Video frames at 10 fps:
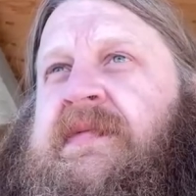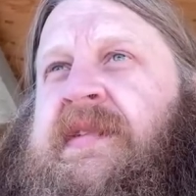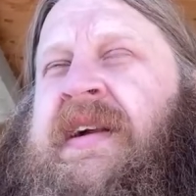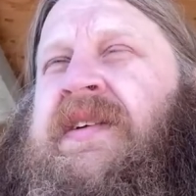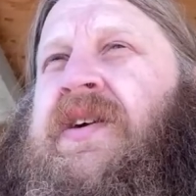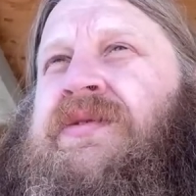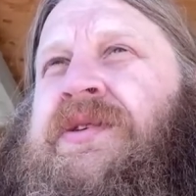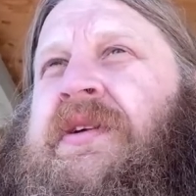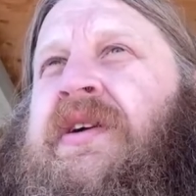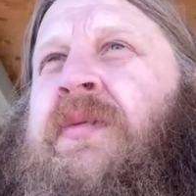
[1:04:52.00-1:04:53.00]
I don't know,
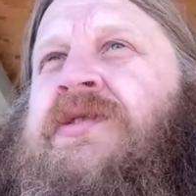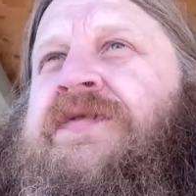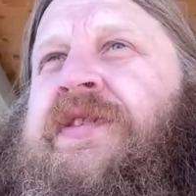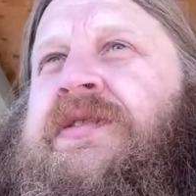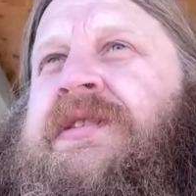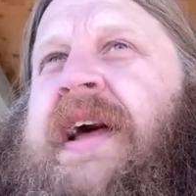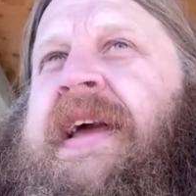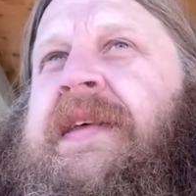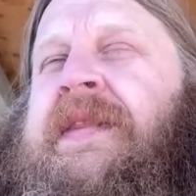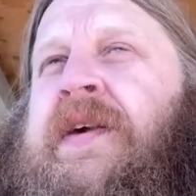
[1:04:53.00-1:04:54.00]
dude. It almost feels
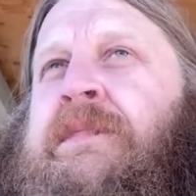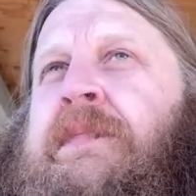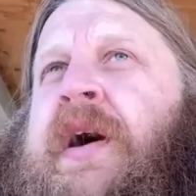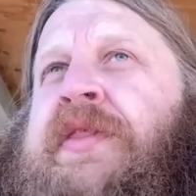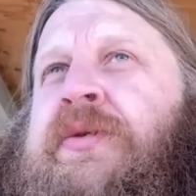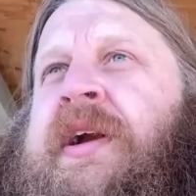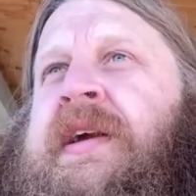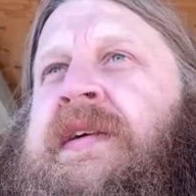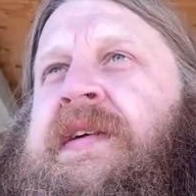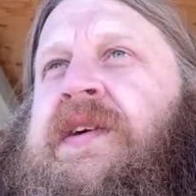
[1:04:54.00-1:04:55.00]
like they're
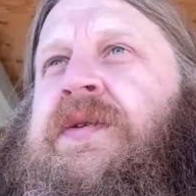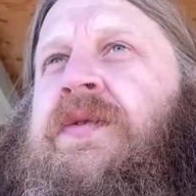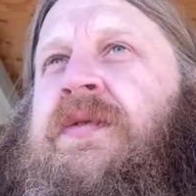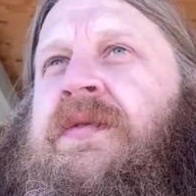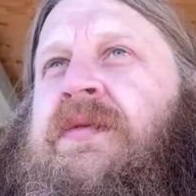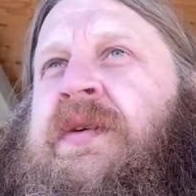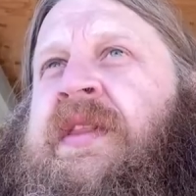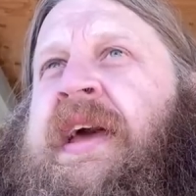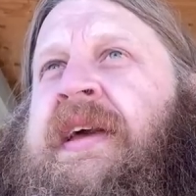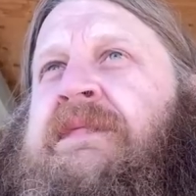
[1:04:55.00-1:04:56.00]
mothering you when
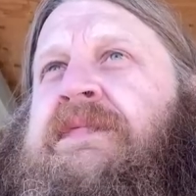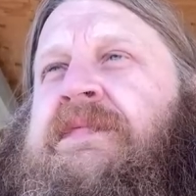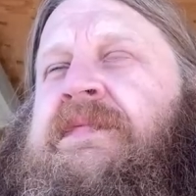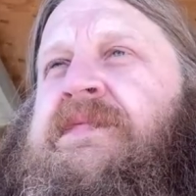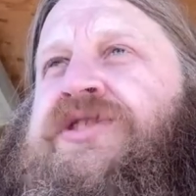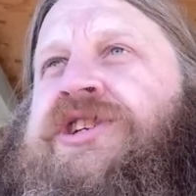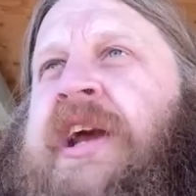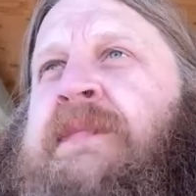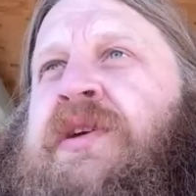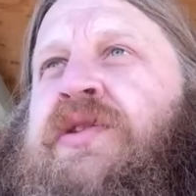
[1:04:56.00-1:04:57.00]
they
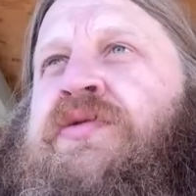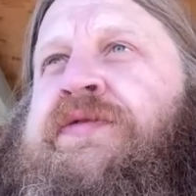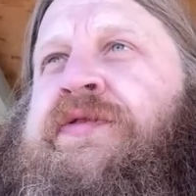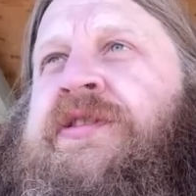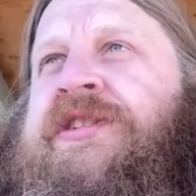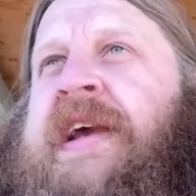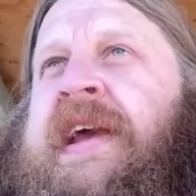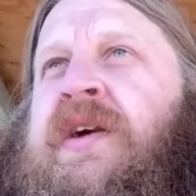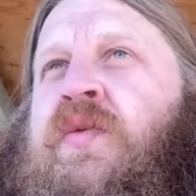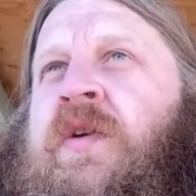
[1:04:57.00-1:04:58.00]
shame you for
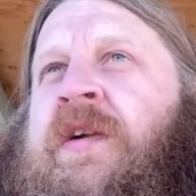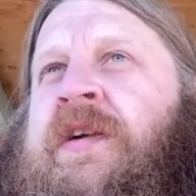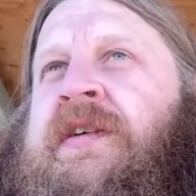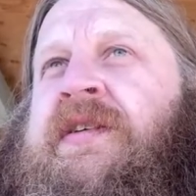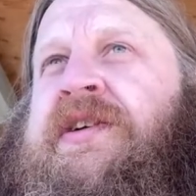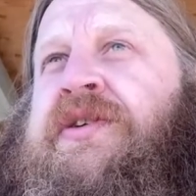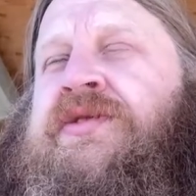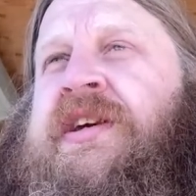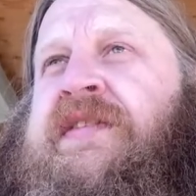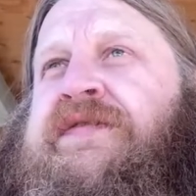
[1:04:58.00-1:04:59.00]
saying a word or
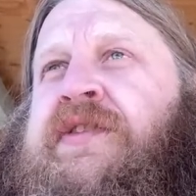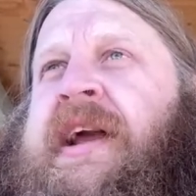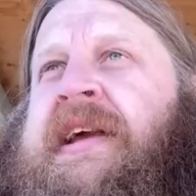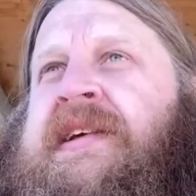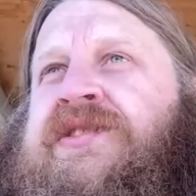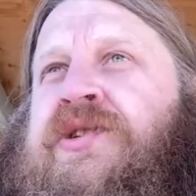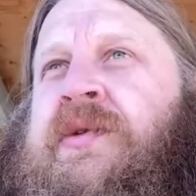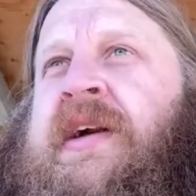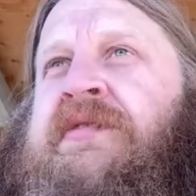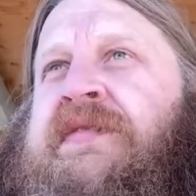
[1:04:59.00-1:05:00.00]
using a phrase or
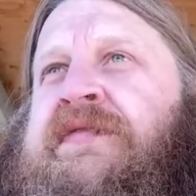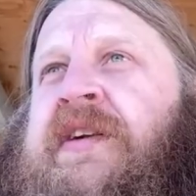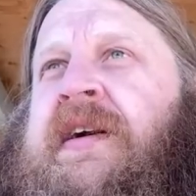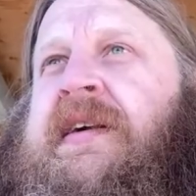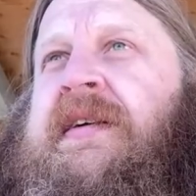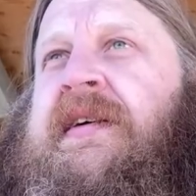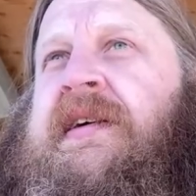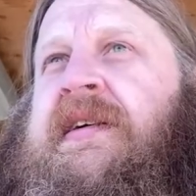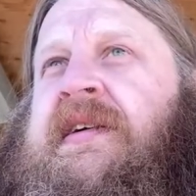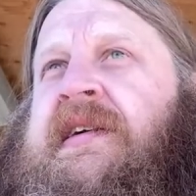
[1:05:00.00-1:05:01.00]
whatever the fuck.
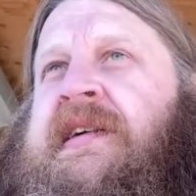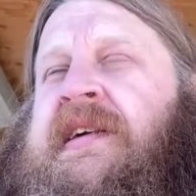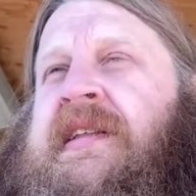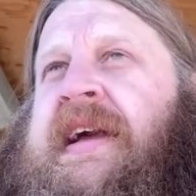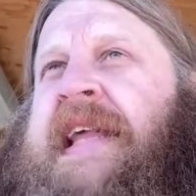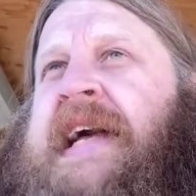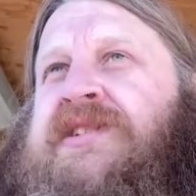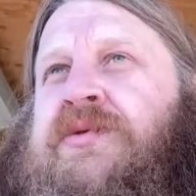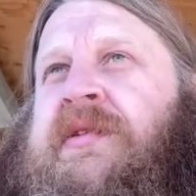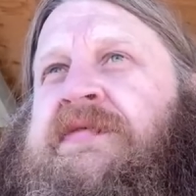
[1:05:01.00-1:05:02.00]
Like that
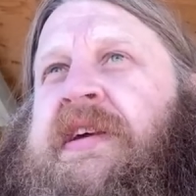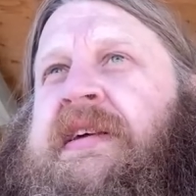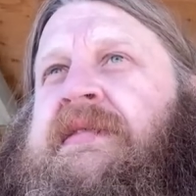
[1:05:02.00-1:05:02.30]
sort of thing.